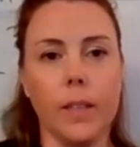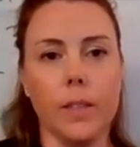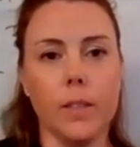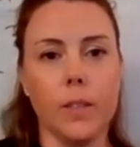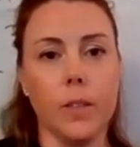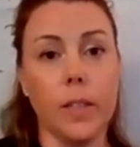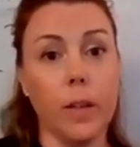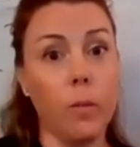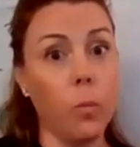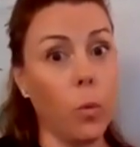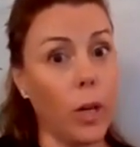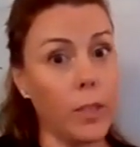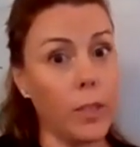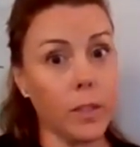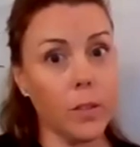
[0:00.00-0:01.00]
So you can have
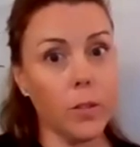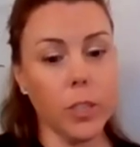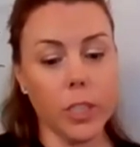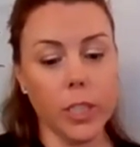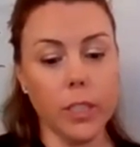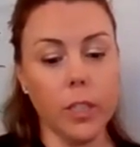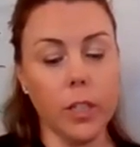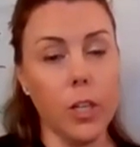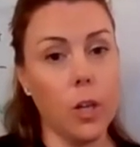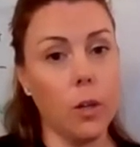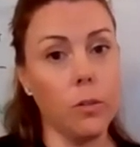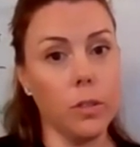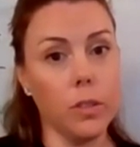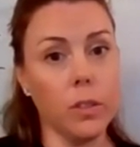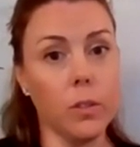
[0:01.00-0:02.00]
one solution,
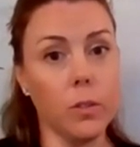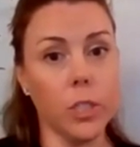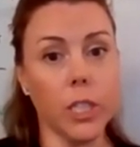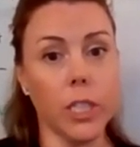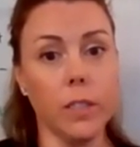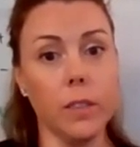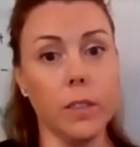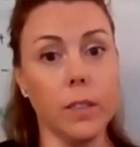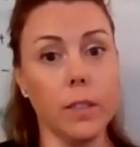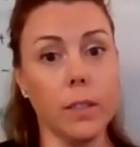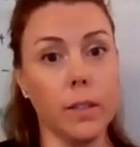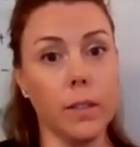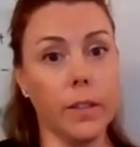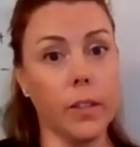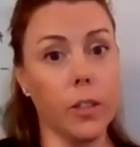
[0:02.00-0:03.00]
no
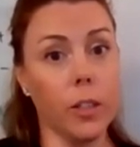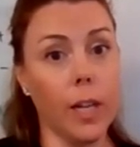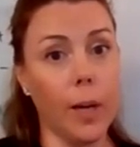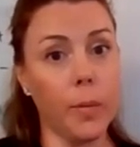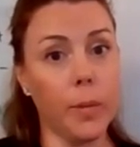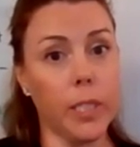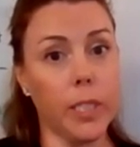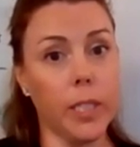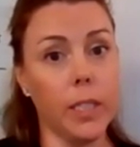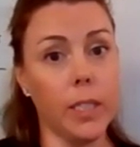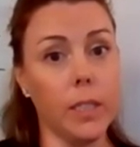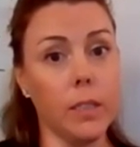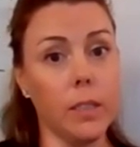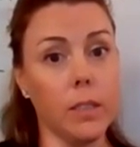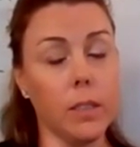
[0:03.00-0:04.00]
solutions. Third option
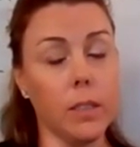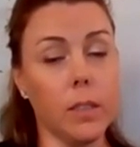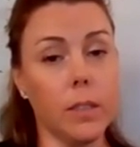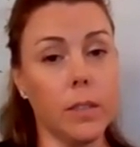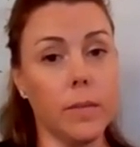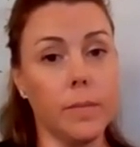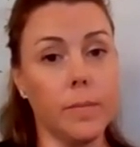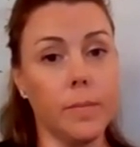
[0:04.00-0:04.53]
is?